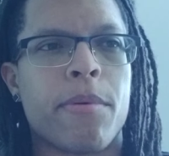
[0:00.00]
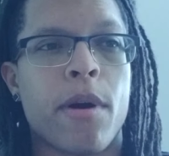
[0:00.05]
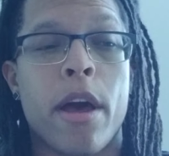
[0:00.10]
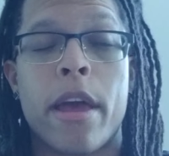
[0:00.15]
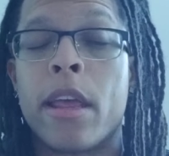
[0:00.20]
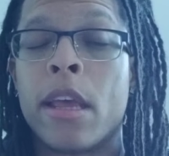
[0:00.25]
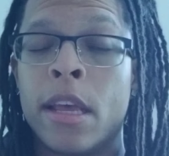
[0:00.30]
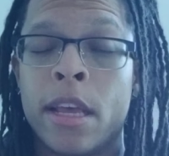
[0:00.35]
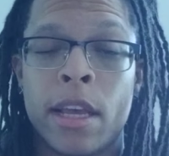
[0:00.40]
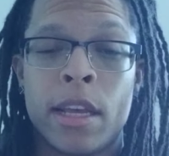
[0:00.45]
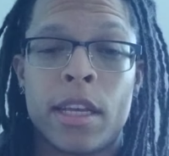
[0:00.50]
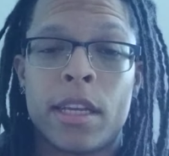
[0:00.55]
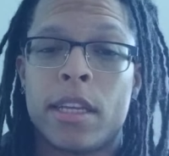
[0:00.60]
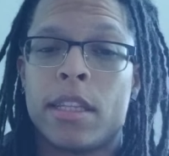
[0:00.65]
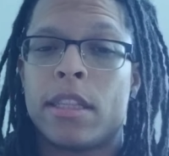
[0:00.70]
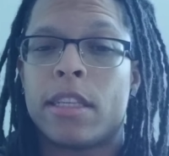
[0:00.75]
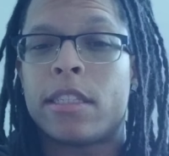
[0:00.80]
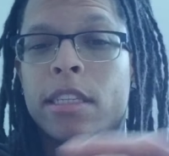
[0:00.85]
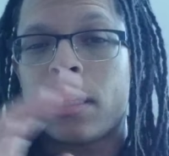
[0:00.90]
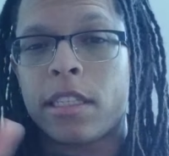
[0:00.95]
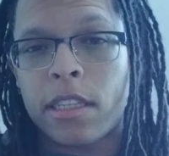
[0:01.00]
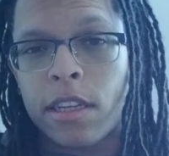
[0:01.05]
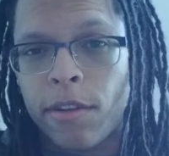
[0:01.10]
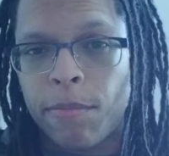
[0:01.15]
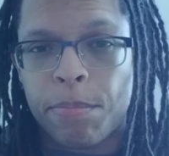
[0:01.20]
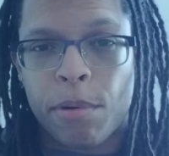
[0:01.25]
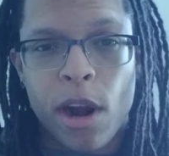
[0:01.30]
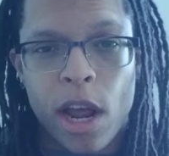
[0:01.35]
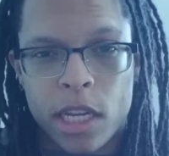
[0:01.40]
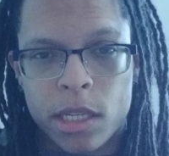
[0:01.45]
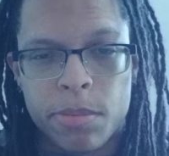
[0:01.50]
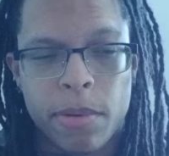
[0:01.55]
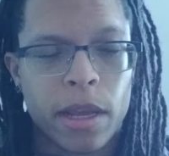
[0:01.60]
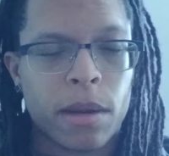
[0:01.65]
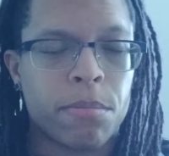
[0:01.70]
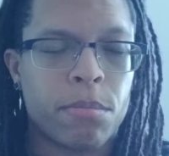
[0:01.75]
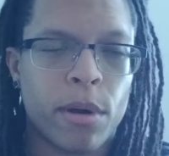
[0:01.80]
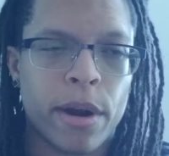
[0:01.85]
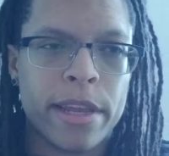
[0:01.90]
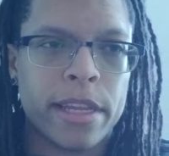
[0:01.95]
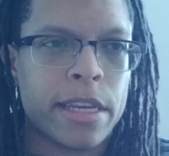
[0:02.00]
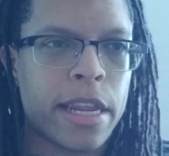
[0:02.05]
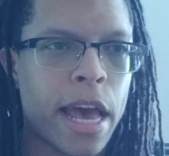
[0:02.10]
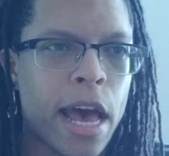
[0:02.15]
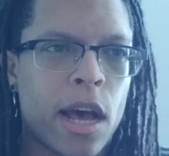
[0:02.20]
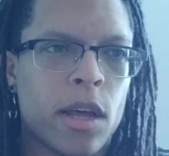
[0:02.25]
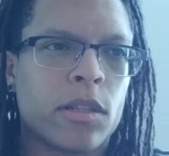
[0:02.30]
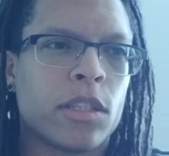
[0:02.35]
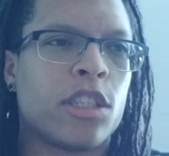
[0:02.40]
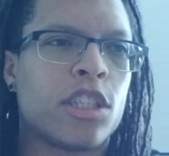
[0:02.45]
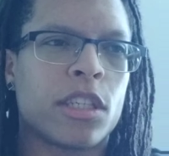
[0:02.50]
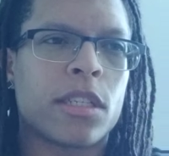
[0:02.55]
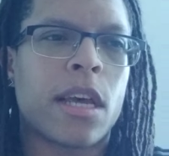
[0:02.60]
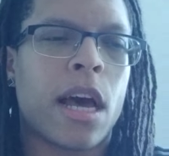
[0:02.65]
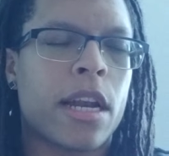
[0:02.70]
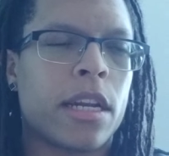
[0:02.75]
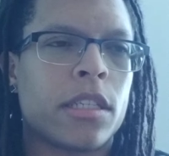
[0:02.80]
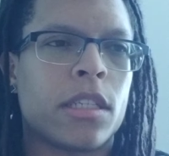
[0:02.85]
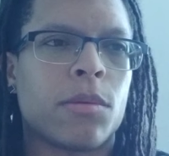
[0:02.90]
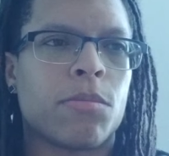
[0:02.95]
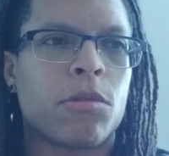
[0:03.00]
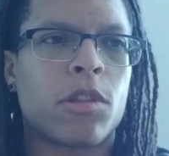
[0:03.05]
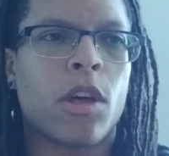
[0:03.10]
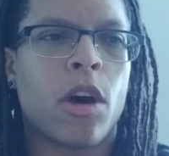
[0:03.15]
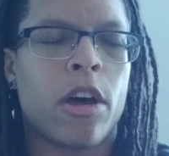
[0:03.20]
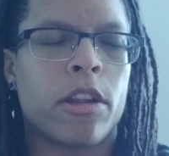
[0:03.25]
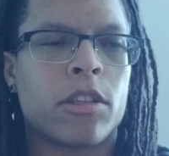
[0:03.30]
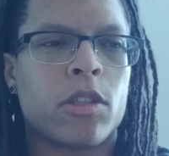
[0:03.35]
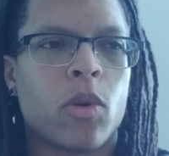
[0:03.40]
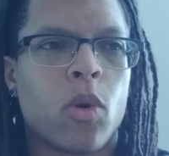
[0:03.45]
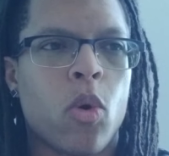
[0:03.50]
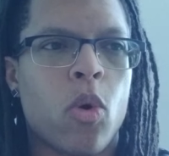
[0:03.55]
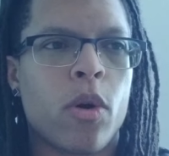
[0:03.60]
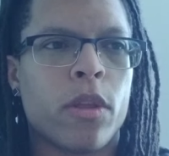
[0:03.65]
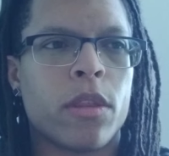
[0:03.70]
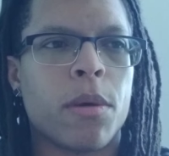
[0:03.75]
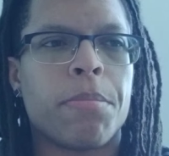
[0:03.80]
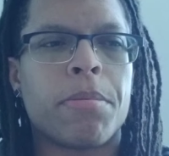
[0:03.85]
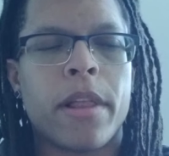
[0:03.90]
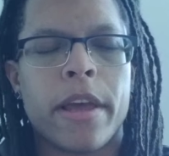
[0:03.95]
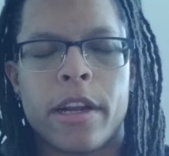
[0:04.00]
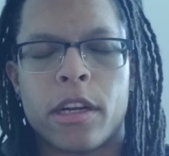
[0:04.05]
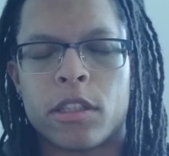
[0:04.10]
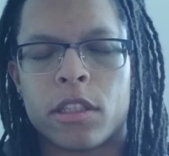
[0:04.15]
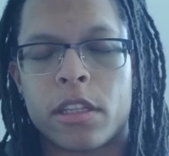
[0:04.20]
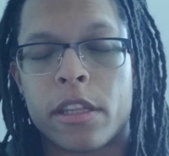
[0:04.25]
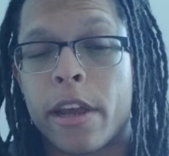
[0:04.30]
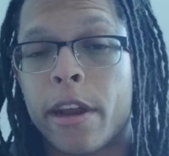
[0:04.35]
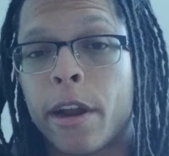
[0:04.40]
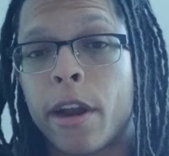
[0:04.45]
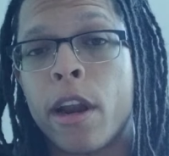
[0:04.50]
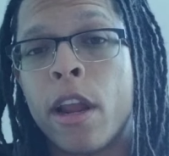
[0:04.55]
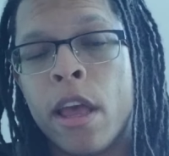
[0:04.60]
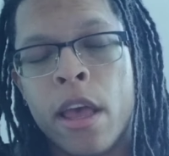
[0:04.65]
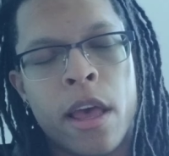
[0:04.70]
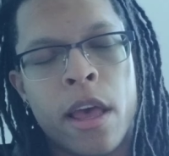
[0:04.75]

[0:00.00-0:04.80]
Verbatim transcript: But this isn't a prospect breakdown, just kind of some thoughts on the players there.